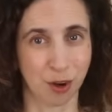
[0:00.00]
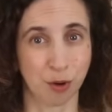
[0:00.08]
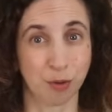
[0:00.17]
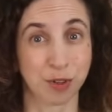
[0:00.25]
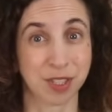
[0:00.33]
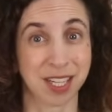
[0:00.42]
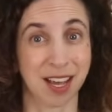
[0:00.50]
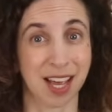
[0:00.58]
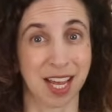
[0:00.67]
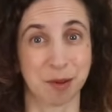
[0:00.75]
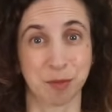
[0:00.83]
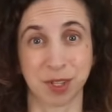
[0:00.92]
over
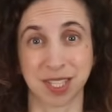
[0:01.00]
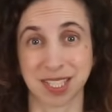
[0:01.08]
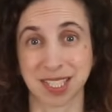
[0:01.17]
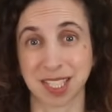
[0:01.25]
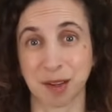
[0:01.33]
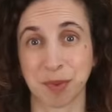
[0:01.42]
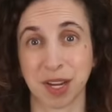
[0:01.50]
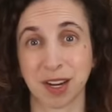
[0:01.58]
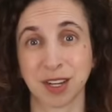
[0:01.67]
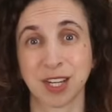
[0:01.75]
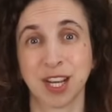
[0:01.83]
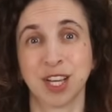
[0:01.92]
time when this is
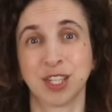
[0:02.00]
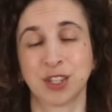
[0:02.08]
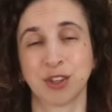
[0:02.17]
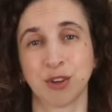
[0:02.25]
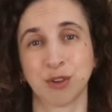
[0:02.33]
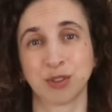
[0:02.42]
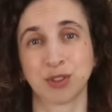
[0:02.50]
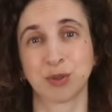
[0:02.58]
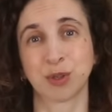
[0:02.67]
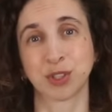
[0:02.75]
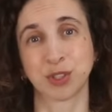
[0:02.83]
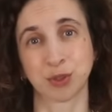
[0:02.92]
compared to those who
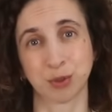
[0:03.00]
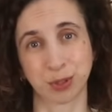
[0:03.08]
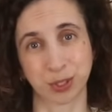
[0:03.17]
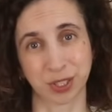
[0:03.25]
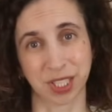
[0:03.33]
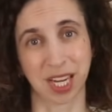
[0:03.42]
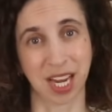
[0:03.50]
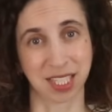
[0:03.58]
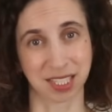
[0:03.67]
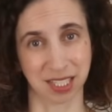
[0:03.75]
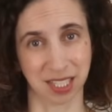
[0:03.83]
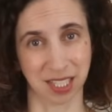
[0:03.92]
are socially
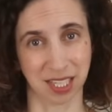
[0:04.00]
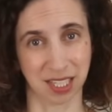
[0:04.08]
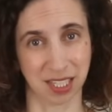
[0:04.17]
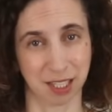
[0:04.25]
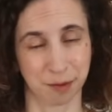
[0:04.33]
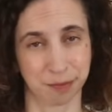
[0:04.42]
isolated.